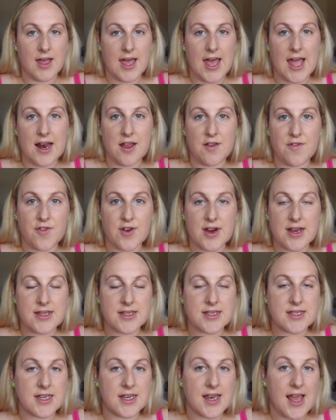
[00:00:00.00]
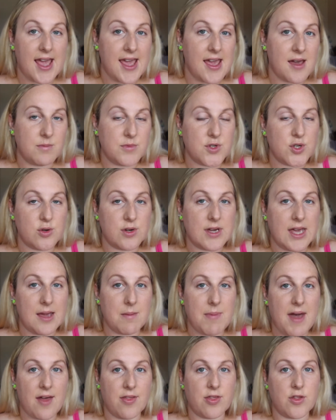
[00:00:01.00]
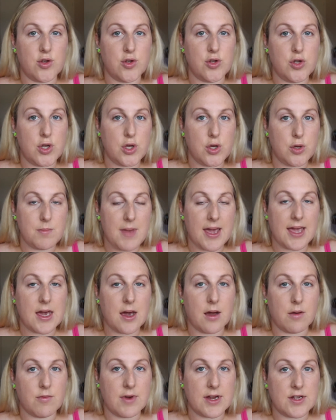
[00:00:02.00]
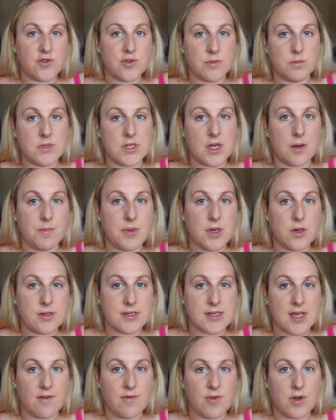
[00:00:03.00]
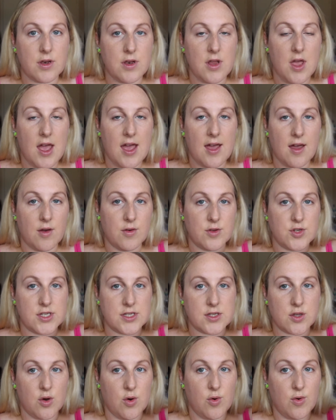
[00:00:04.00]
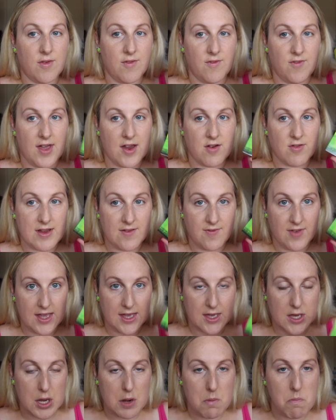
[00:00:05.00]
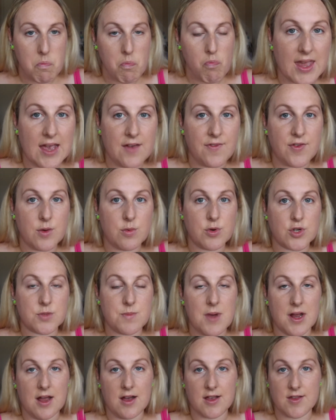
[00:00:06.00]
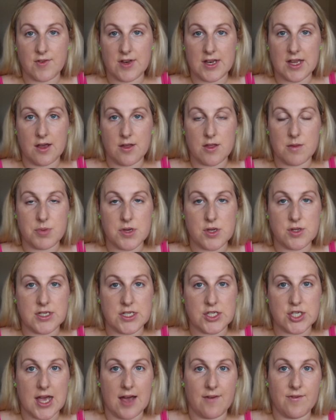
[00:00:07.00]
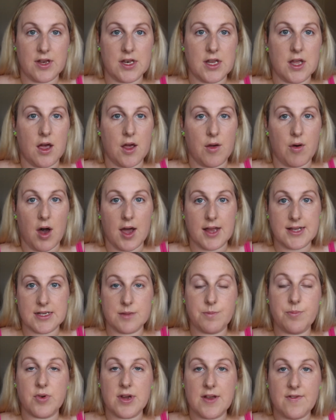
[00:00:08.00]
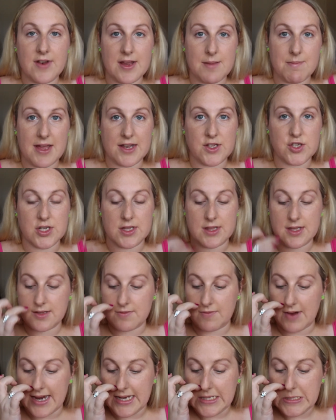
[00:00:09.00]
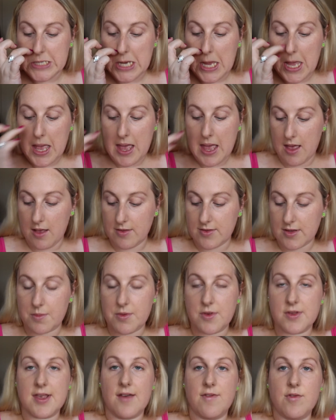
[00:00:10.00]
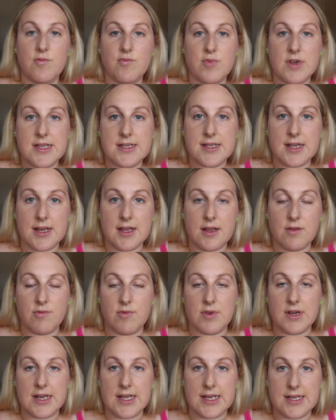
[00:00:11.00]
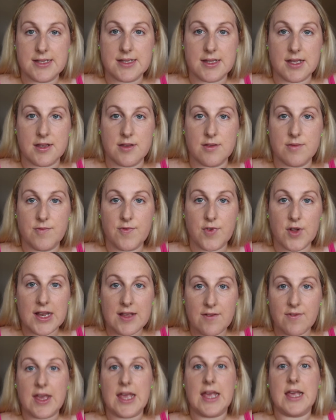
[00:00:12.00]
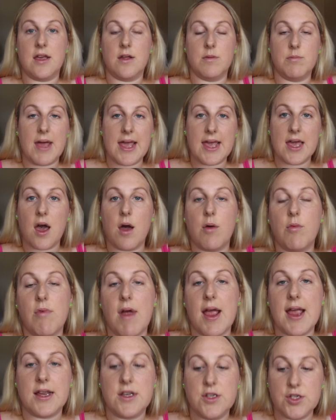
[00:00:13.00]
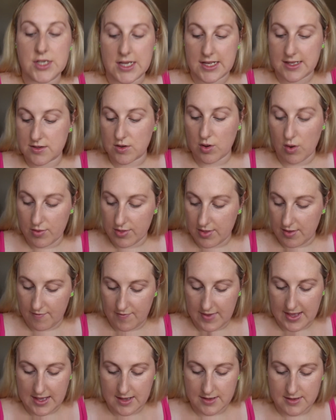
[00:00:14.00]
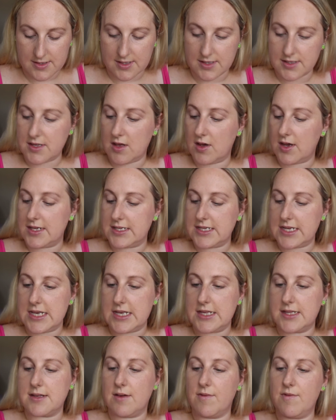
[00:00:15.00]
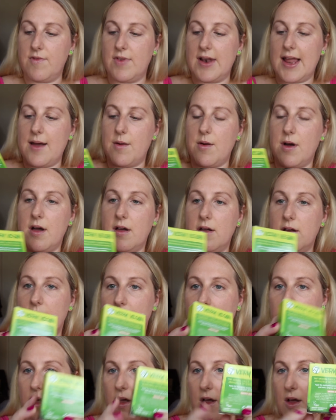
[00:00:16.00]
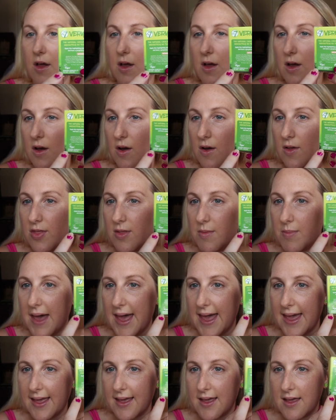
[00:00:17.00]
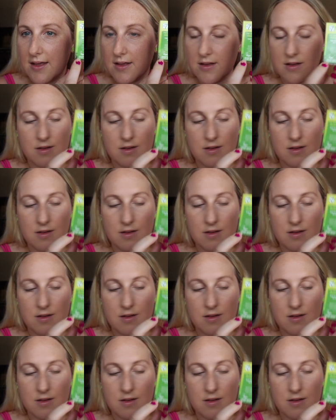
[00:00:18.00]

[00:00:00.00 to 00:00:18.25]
Hello friends, today I'm talking about the new makeup range from W7, which is called Very Vegan. If you watched my last video, the beauty chat video, I did briefly mention this range. W7 recently released this fully vegan makeup range. It's got the Vegan Society sunflower on the back.